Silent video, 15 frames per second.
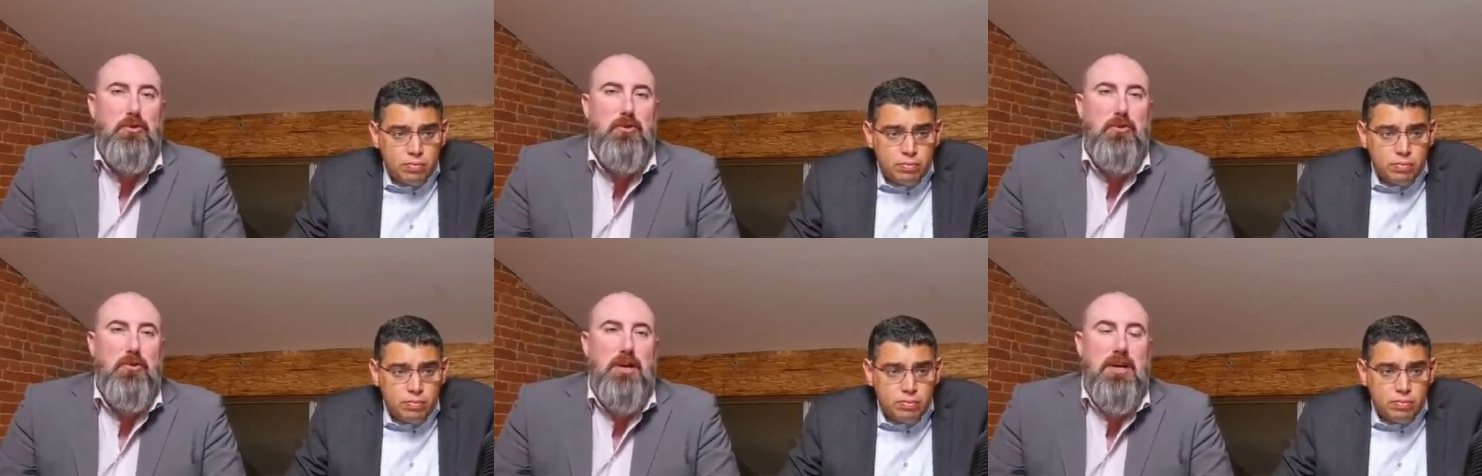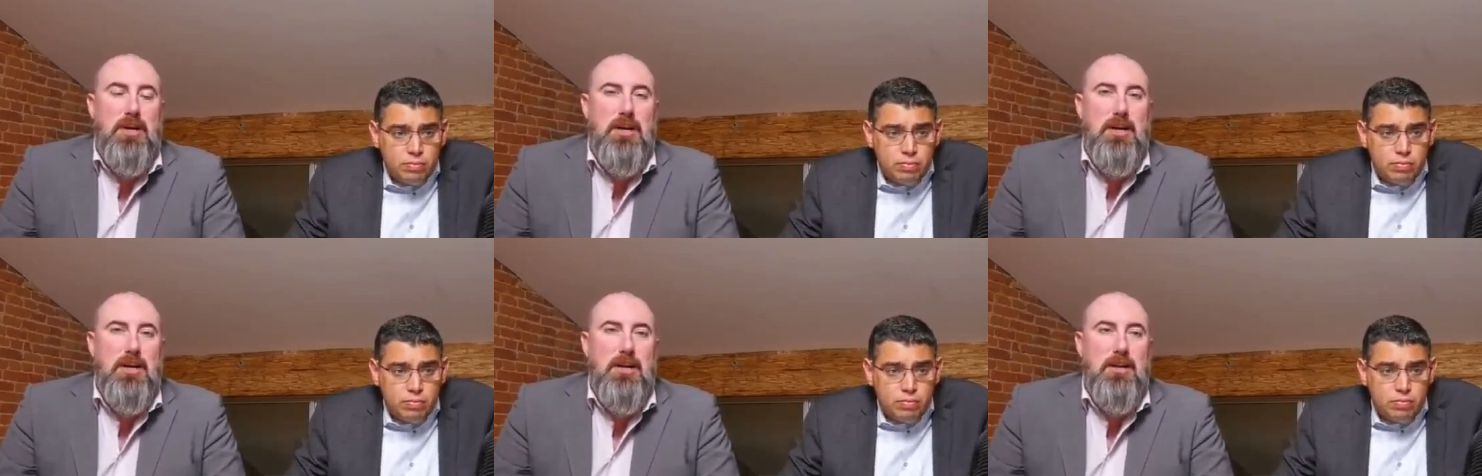
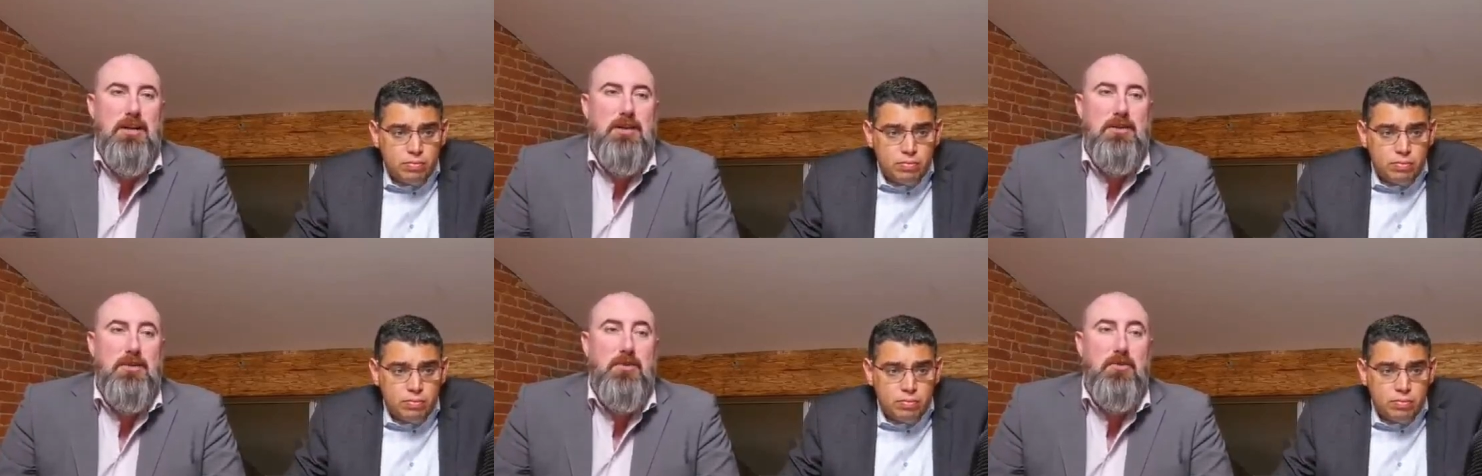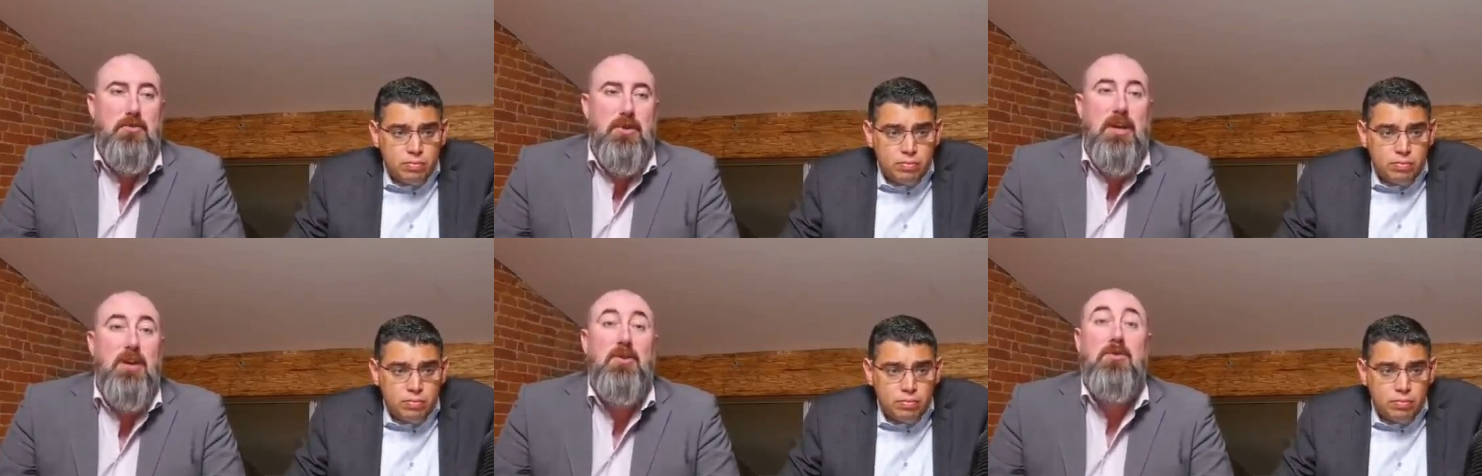Speaker 1: uh, to
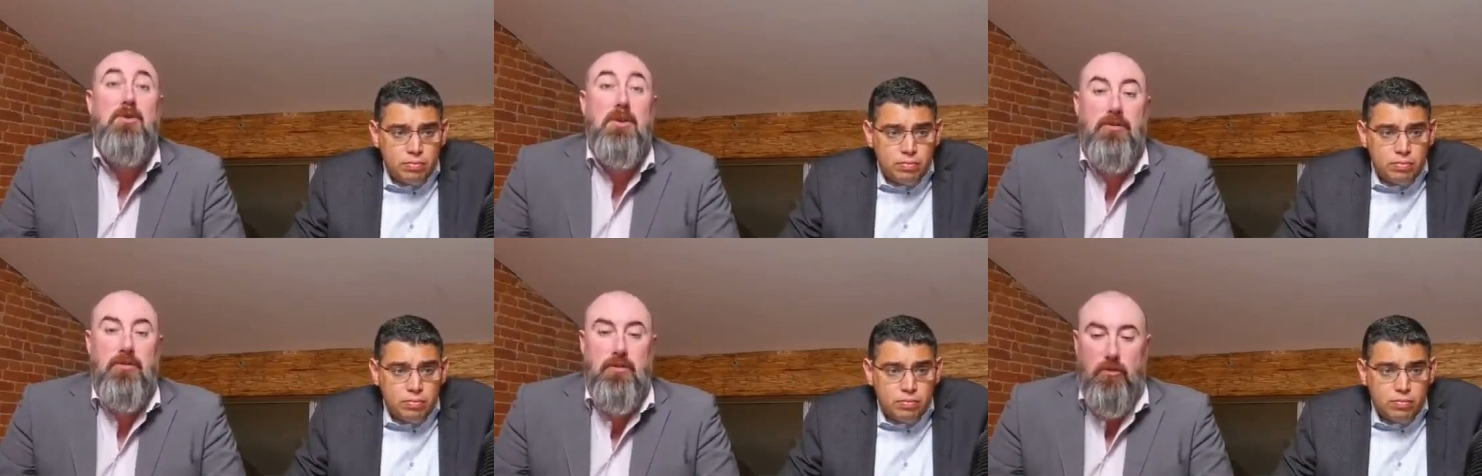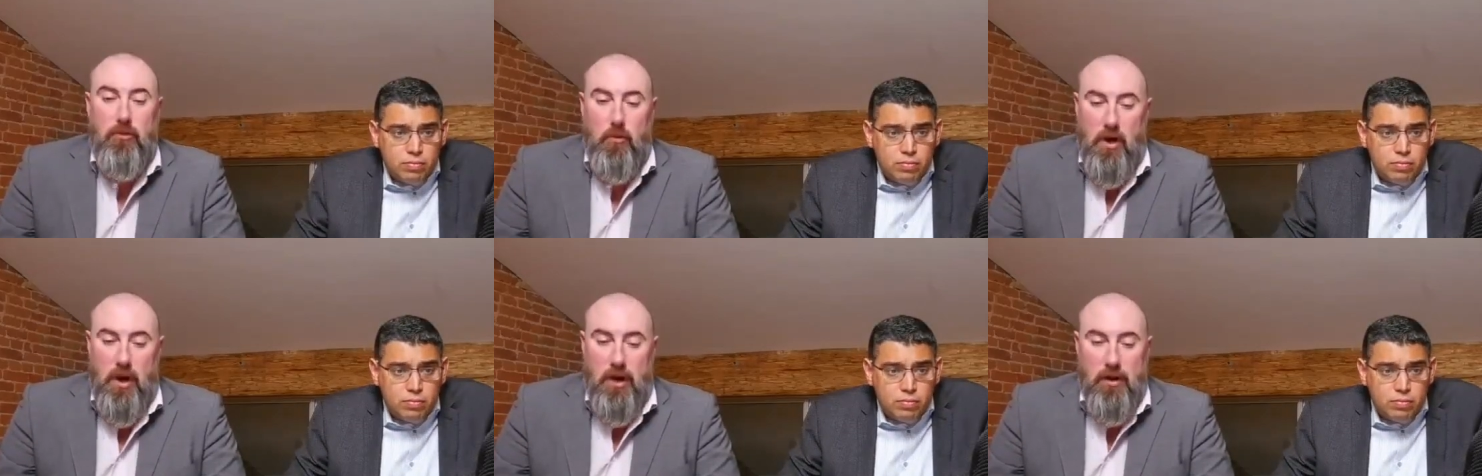increase as
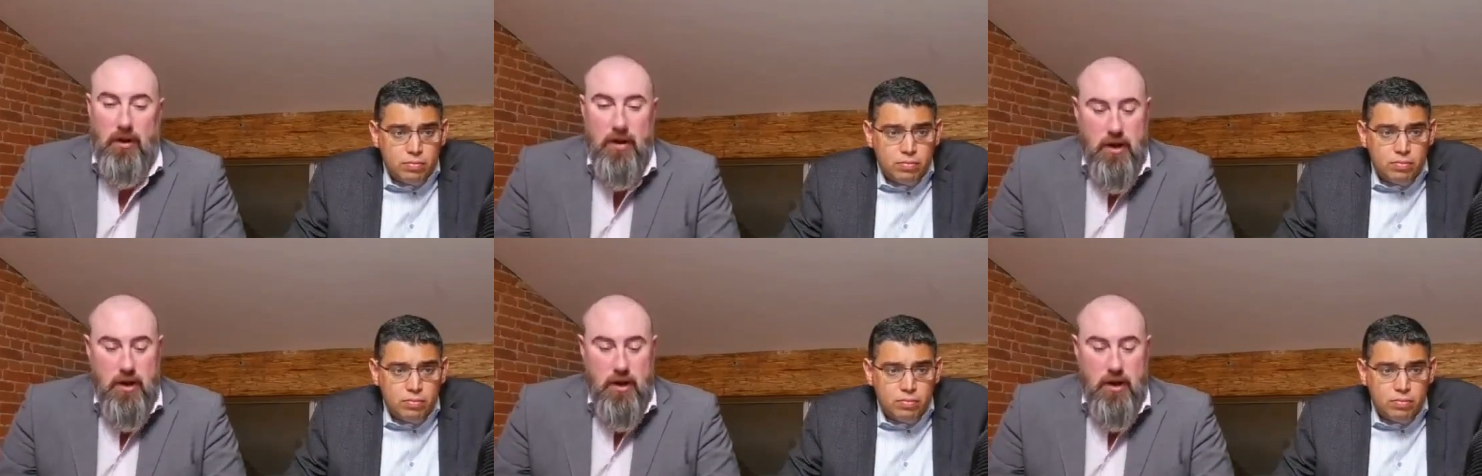well.